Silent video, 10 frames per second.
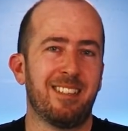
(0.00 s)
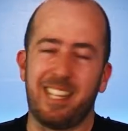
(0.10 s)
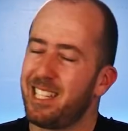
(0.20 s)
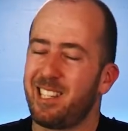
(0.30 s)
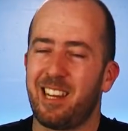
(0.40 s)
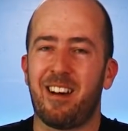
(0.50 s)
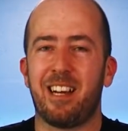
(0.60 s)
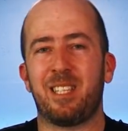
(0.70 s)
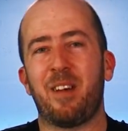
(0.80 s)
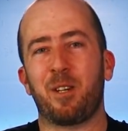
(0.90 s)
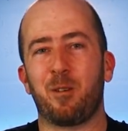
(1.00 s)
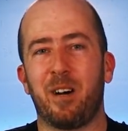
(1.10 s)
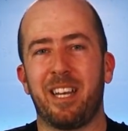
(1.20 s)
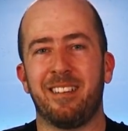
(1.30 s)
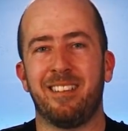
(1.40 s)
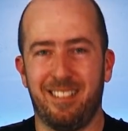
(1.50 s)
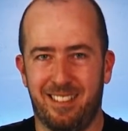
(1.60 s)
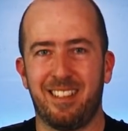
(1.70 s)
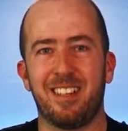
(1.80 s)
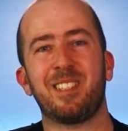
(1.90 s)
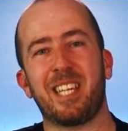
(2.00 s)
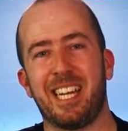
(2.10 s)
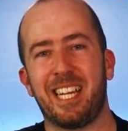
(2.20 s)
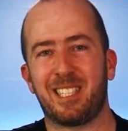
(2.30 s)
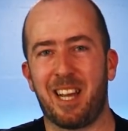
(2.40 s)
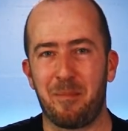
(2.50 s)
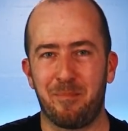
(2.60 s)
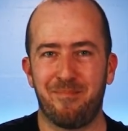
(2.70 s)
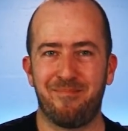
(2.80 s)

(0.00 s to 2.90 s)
That's it, guys. Have a good one. I'll see you next time.